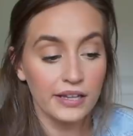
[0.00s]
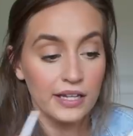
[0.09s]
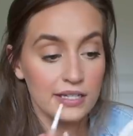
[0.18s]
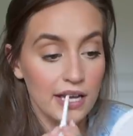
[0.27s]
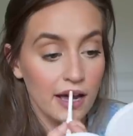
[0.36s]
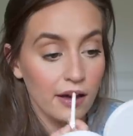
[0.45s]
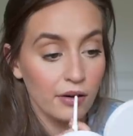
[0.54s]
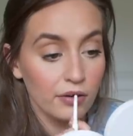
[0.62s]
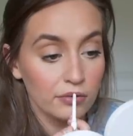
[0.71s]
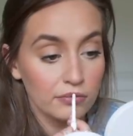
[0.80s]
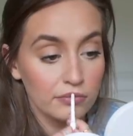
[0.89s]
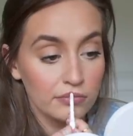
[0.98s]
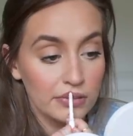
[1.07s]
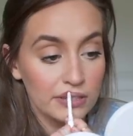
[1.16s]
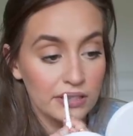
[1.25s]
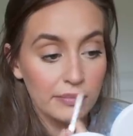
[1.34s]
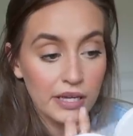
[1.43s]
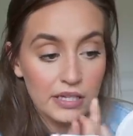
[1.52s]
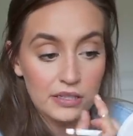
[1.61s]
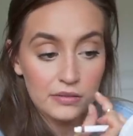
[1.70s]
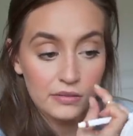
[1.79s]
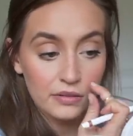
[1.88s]
That's how much it
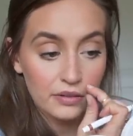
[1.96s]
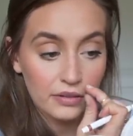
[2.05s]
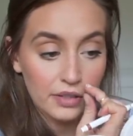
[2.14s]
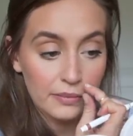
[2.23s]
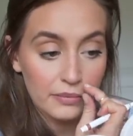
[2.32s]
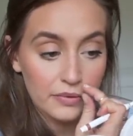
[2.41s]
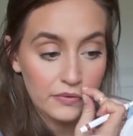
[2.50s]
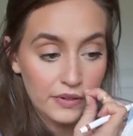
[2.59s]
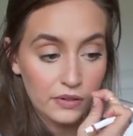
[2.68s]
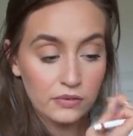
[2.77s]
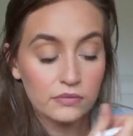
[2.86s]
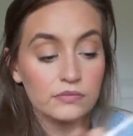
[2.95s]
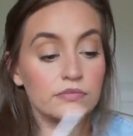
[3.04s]
makes your lips feel